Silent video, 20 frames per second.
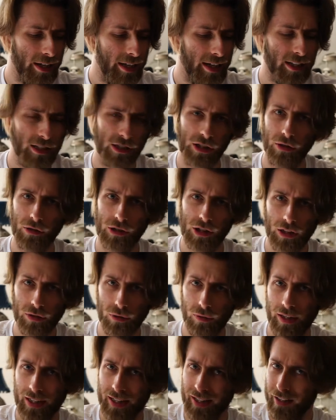is so
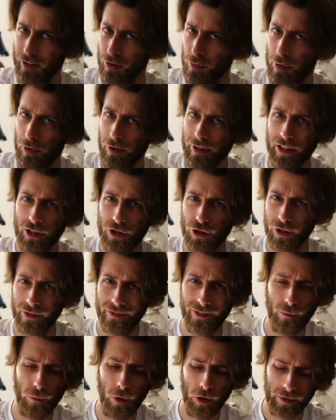subtle, like a little point and shoot
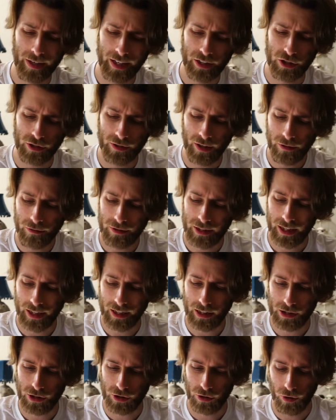that won't get you
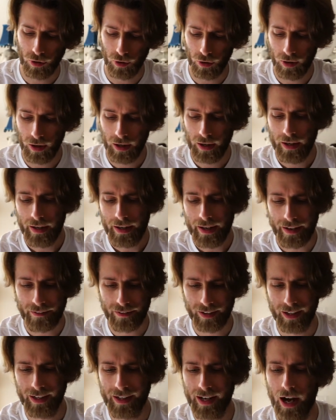noticed or
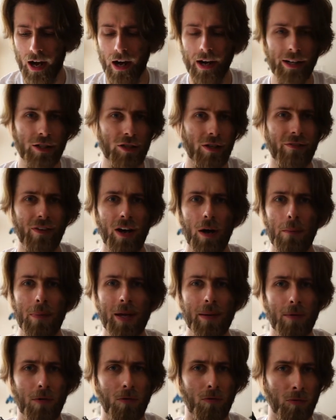anything like that? I actually found
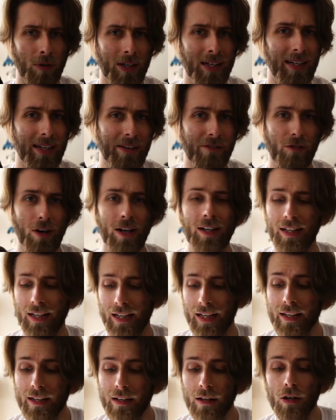people really
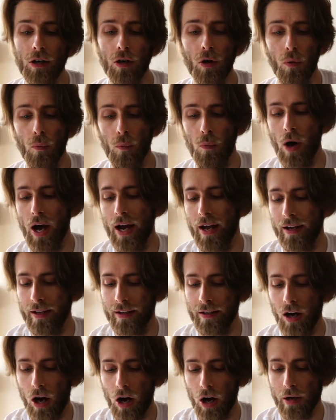friendly
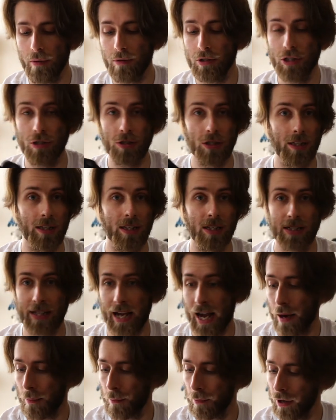when I was using this
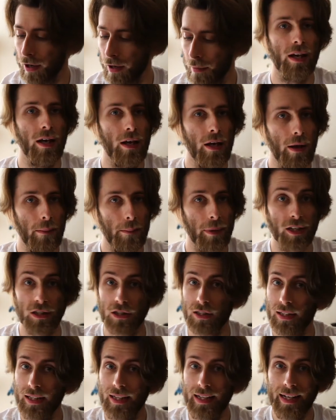camera, because
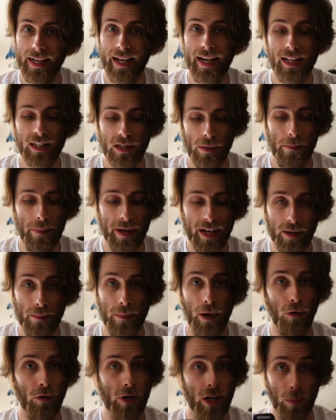clearly it is a big,
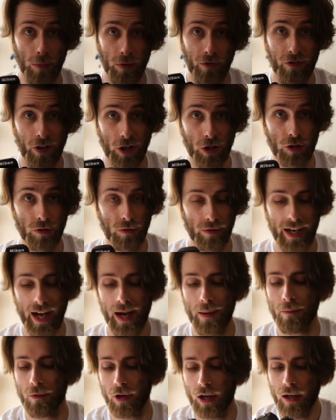bulky, professional
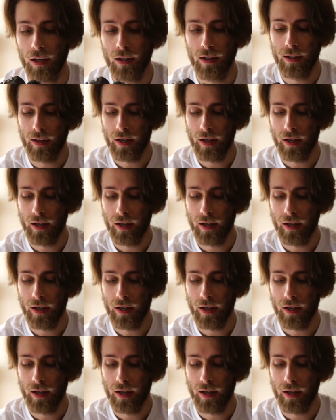camera.